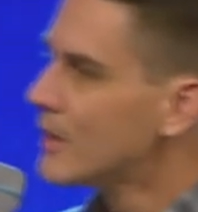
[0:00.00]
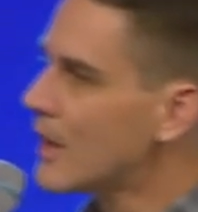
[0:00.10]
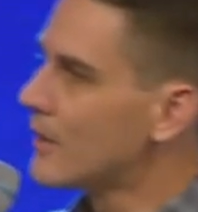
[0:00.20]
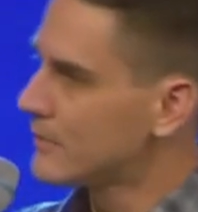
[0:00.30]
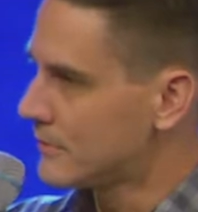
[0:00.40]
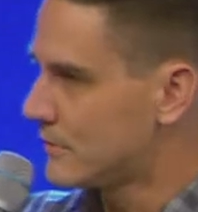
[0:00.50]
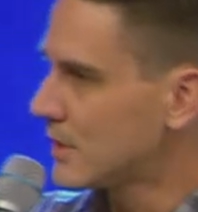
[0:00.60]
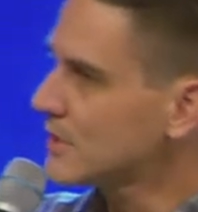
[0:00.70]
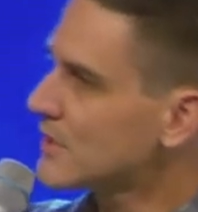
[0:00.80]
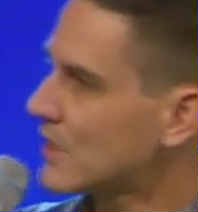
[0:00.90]
Now,
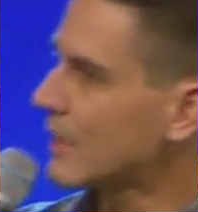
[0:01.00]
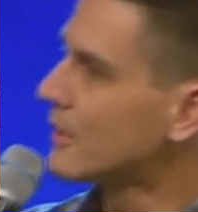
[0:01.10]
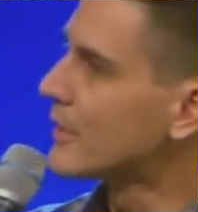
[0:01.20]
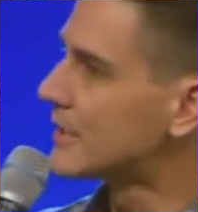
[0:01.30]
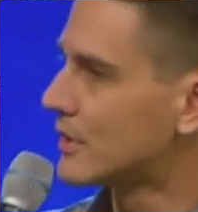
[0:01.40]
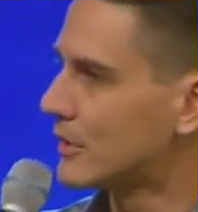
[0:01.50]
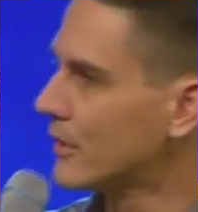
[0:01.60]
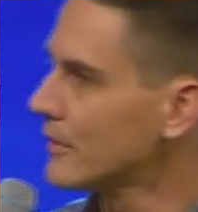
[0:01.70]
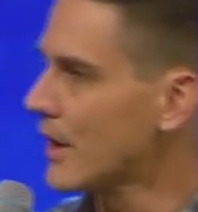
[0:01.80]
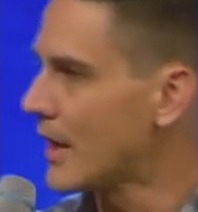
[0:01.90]
just a second ago, he said, you
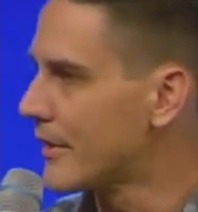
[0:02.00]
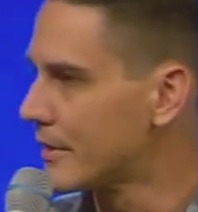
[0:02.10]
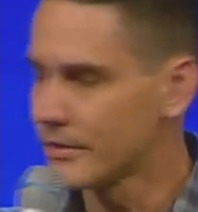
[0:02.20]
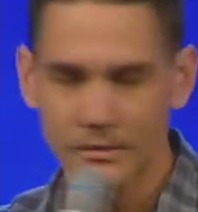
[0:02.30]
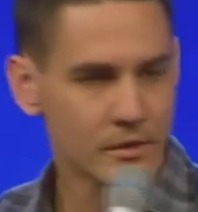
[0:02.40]
don't know how the